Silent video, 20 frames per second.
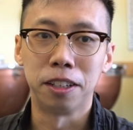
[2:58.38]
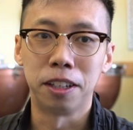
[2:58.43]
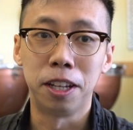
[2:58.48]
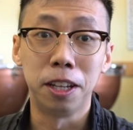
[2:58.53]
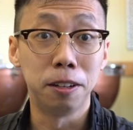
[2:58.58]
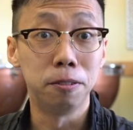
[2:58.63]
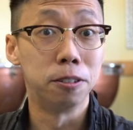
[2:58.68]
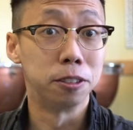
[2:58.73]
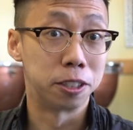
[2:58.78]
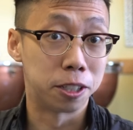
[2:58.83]

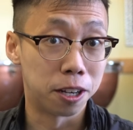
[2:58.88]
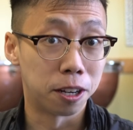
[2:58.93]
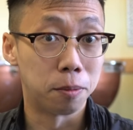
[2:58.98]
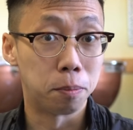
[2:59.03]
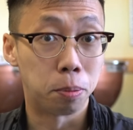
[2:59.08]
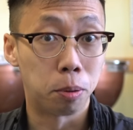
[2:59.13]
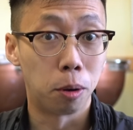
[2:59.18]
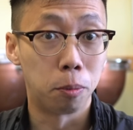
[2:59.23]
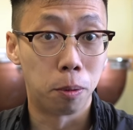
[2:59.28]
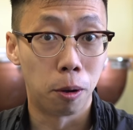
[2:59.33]
He was
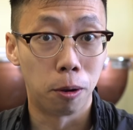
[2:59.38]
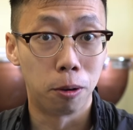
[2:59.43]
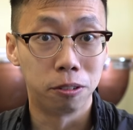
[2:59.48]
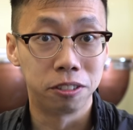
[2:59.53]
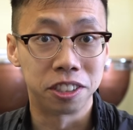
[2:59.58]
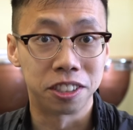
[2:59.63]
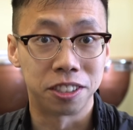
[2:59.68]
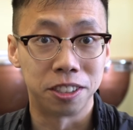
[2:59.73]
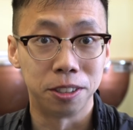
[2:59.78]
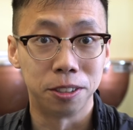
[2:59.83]
going to
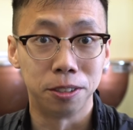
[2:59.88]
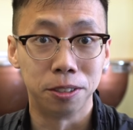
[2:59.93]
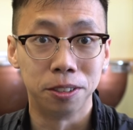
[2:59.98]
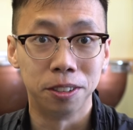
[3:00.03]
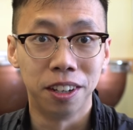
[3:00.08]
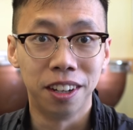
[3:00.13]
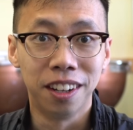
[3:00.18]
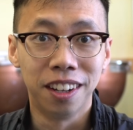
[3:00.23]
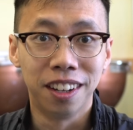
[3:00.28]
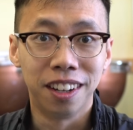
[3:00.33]
propose
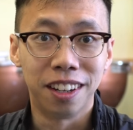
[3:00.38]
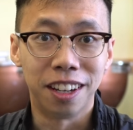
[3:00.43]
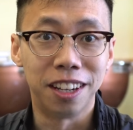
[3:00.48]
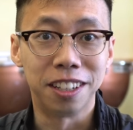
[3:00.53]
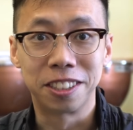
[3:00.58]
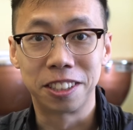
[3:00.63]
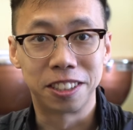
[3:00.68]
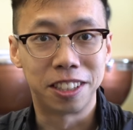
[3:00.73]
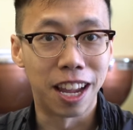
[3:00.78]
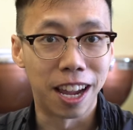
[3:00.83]
to
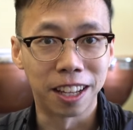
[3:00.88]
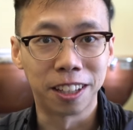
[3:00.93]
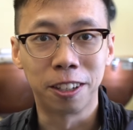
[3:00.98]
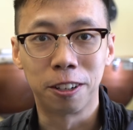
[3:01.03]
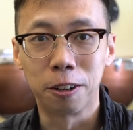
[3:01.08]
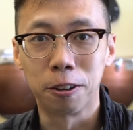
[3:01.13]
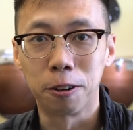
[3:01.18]
his then